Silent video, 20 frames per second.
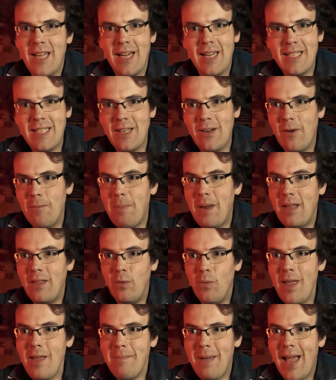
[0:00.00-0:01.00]
to the idea of being
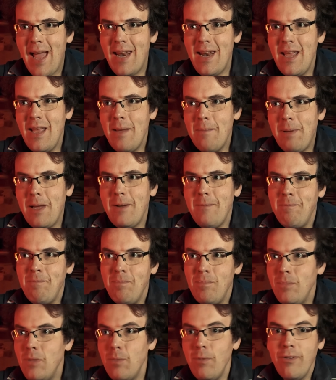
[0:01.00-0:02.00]
the wingman, but
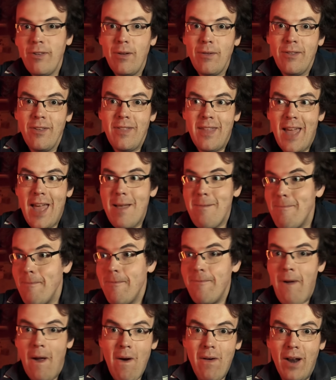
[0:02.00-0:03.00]
the results are there,
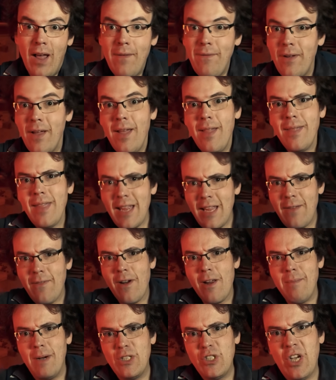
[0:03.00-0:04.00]
fair enough. Thank you
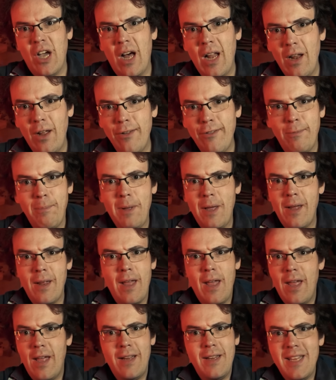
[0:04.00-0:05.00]
very much, Carlos,
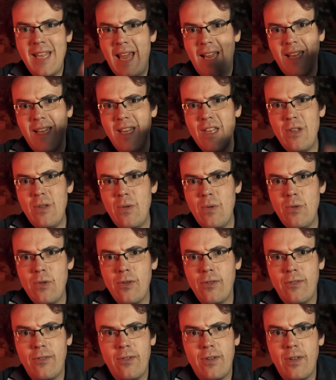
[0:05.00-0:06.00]
but yeah, can you
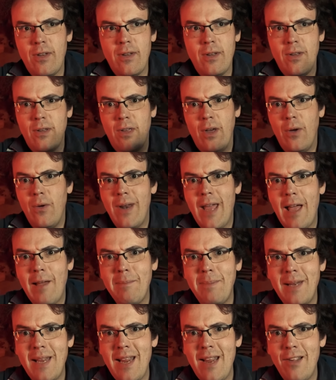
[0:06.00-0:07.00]
just go
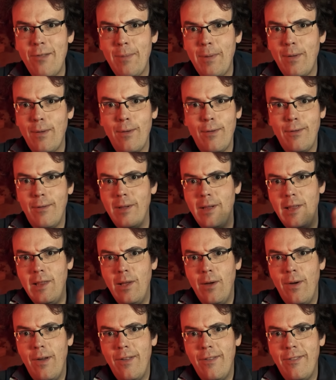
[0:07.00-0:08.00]
now, please, because
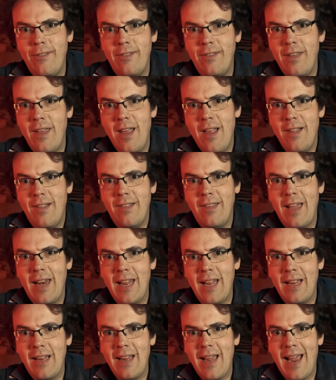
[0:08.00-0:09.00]
Lewis is
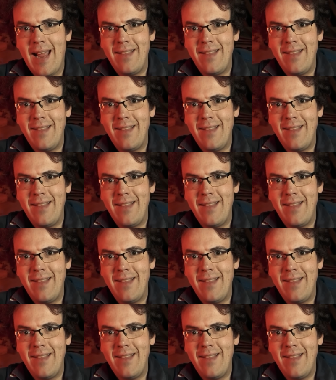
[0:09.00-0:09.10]
getting